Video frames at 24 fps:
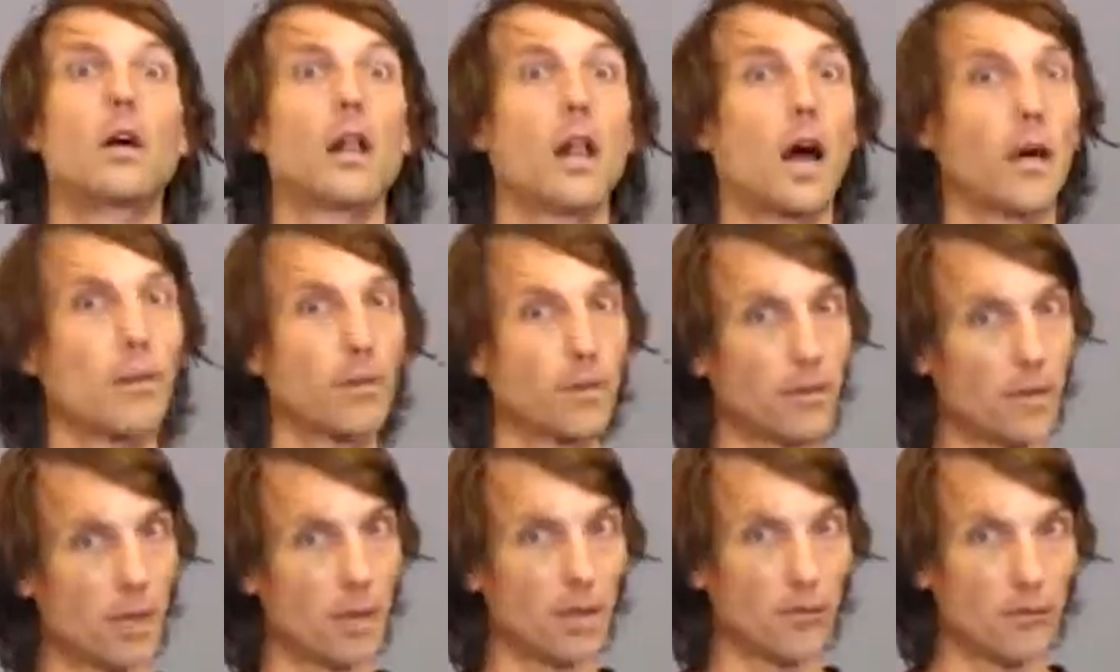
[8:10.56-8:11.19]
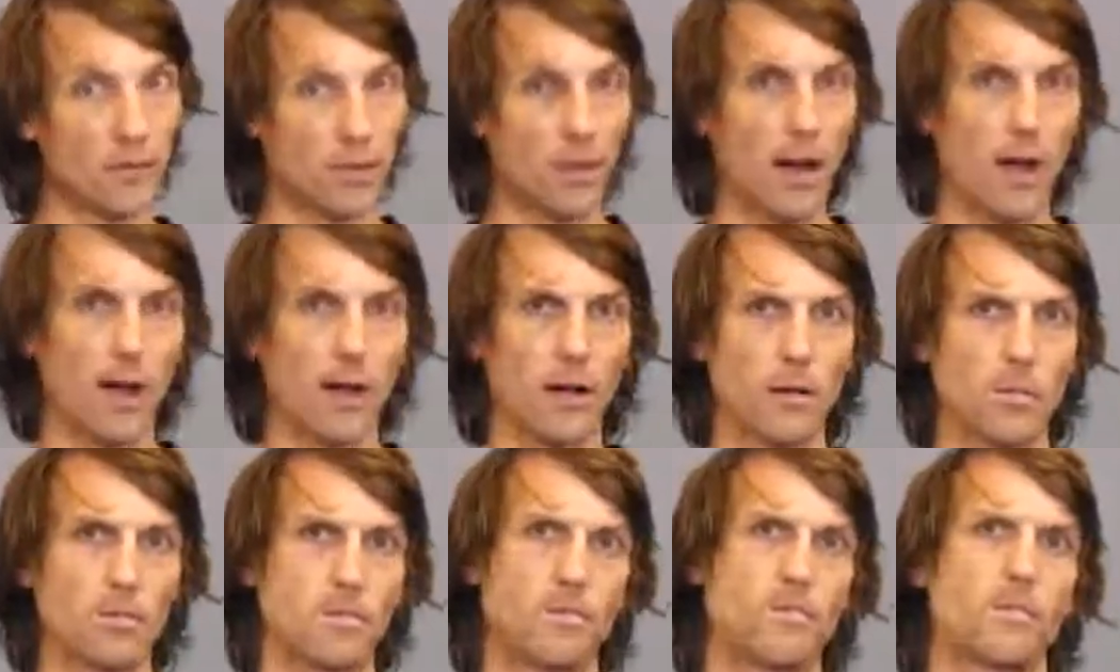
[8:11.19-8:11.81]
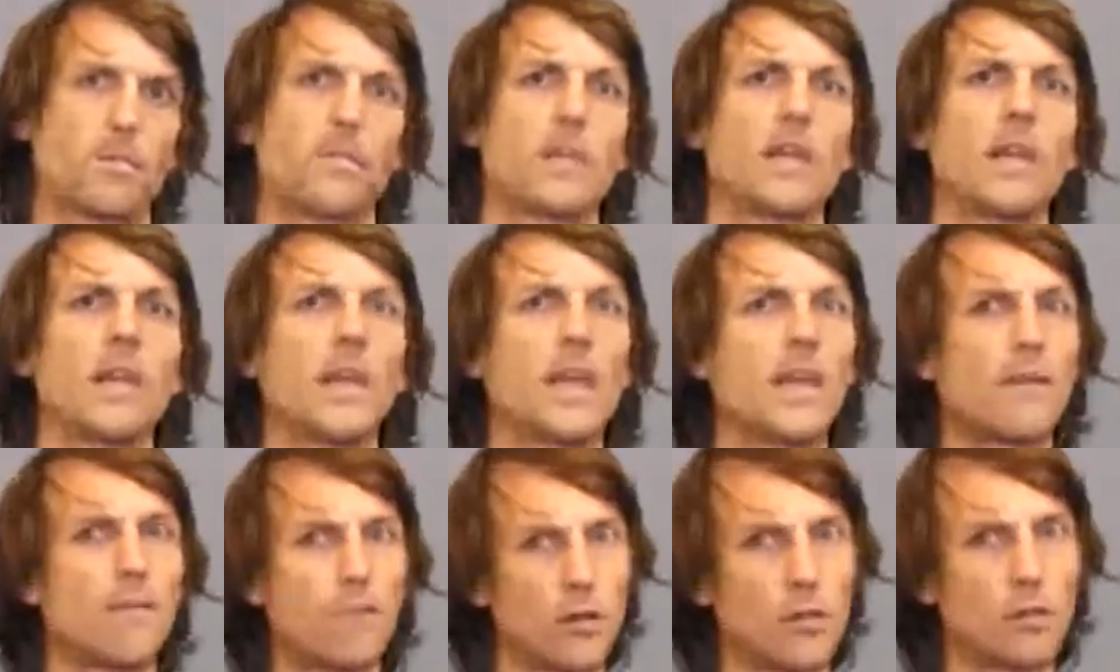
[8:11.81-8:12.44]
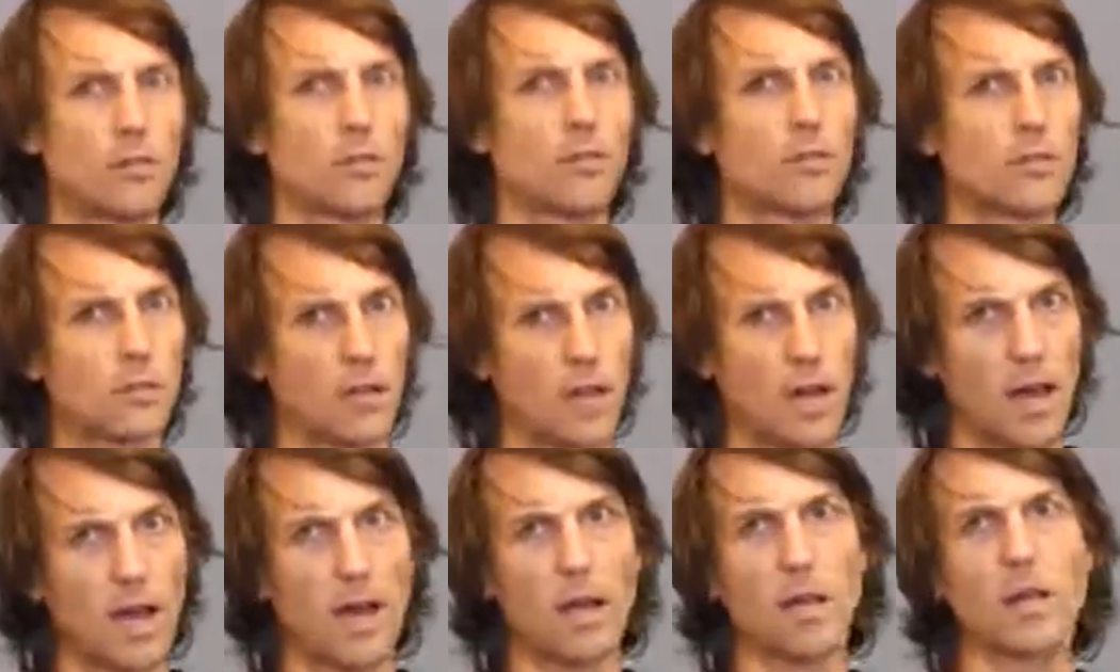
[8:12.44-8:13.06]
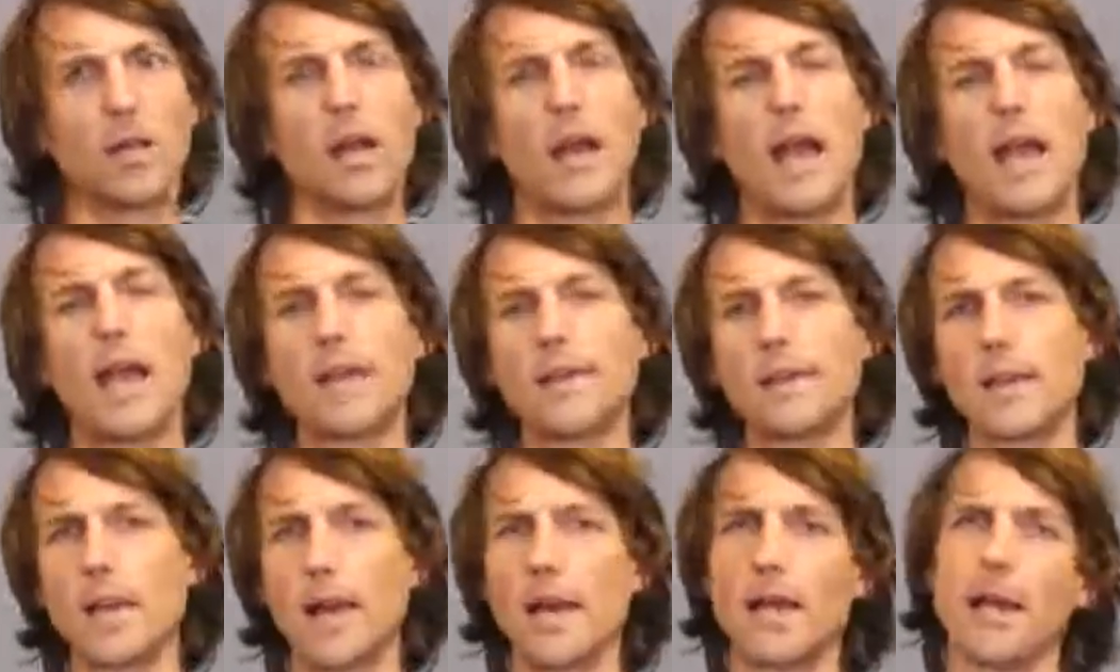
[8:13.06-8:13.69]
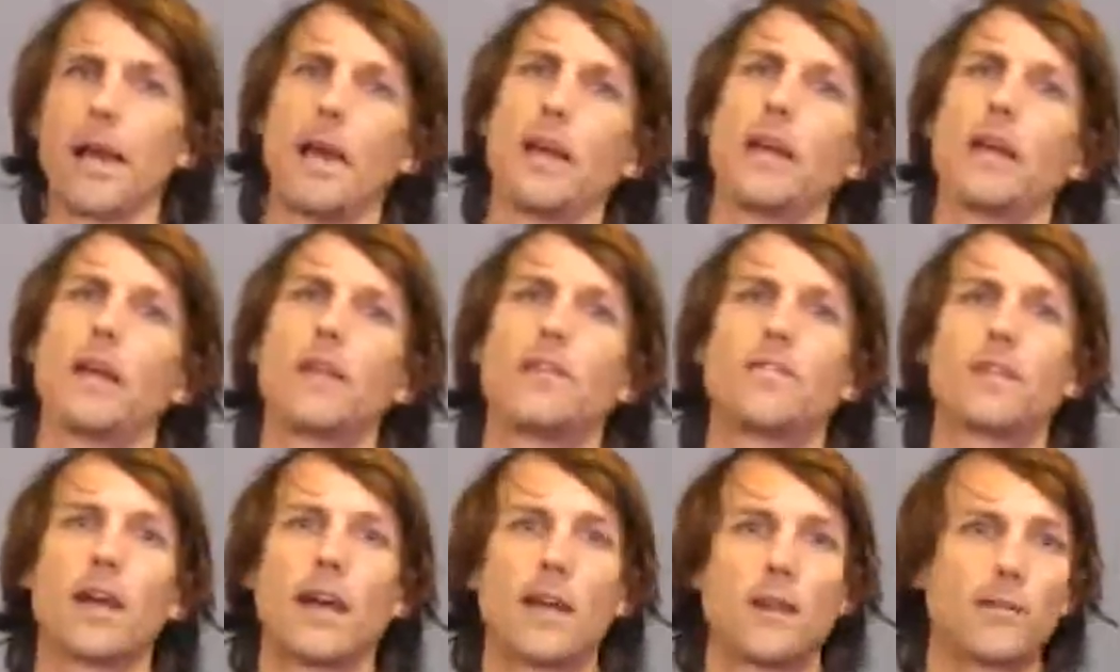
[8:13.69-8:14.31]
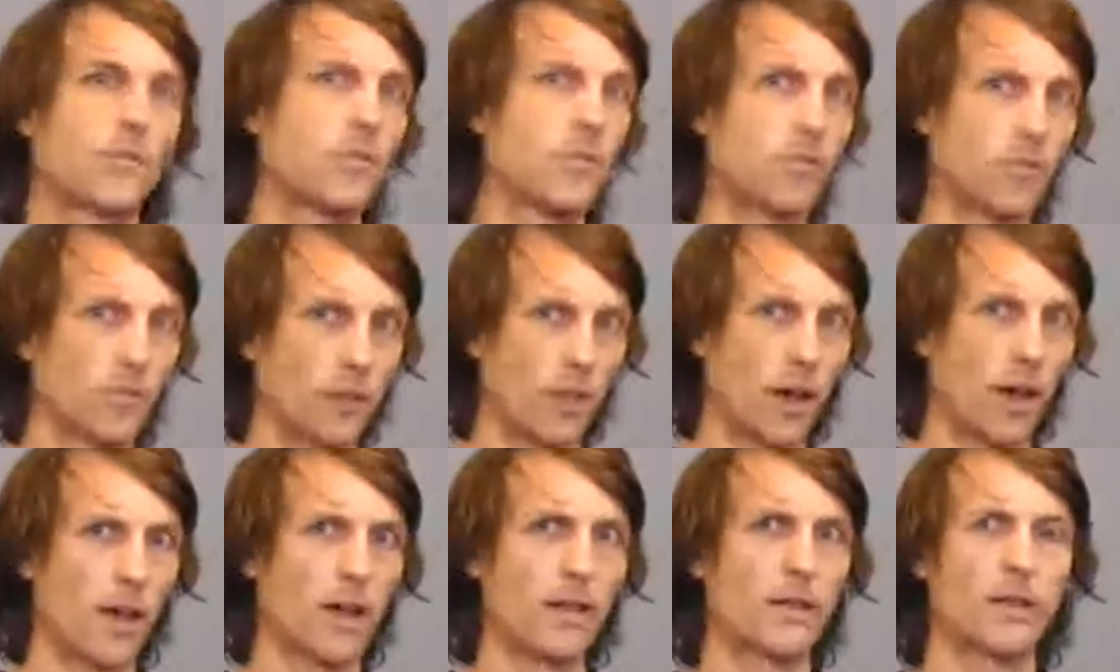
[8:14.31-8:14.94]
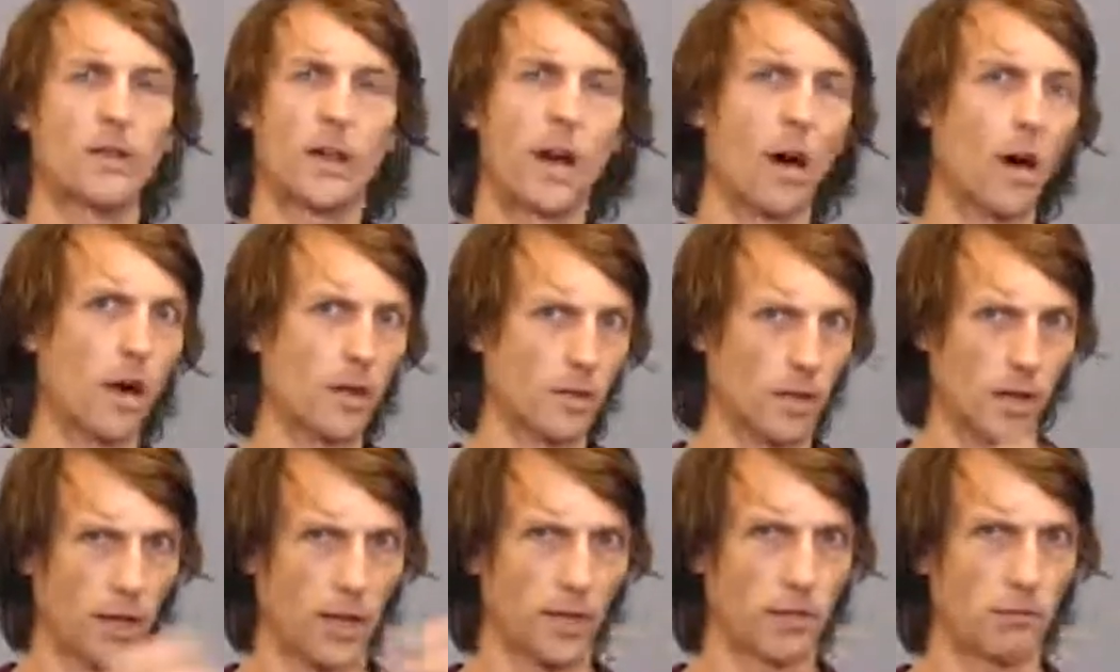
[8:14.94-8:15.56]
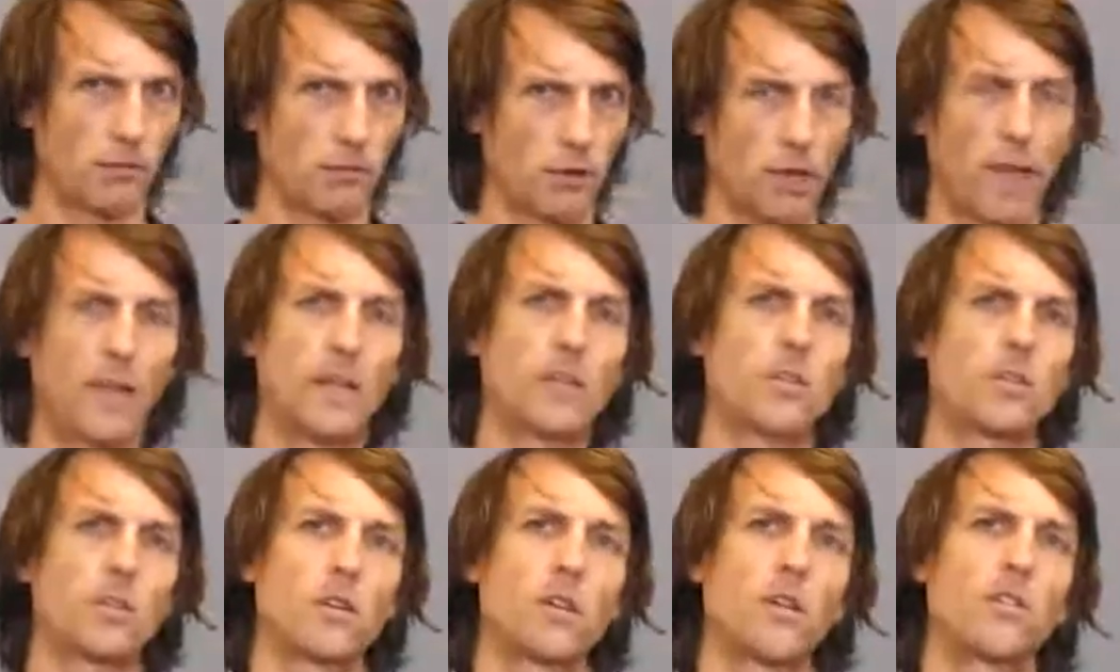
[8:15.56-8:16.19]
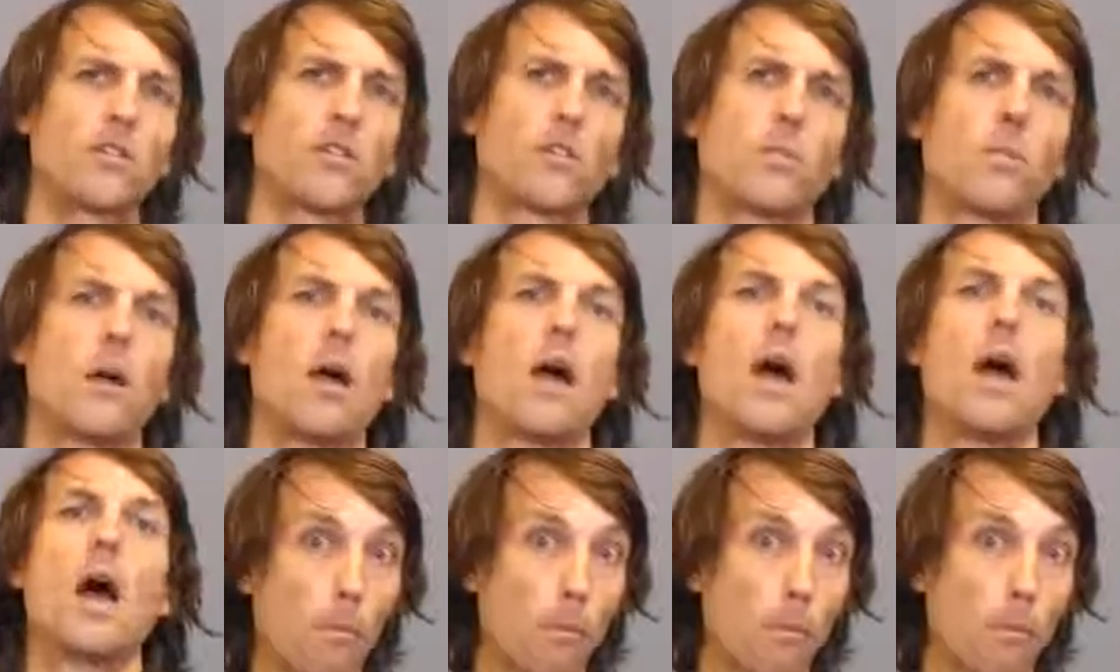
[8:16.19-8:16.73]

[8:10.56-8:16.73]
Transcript: Climate change denial, evolution denial, aka intelligent design and hardline creationism.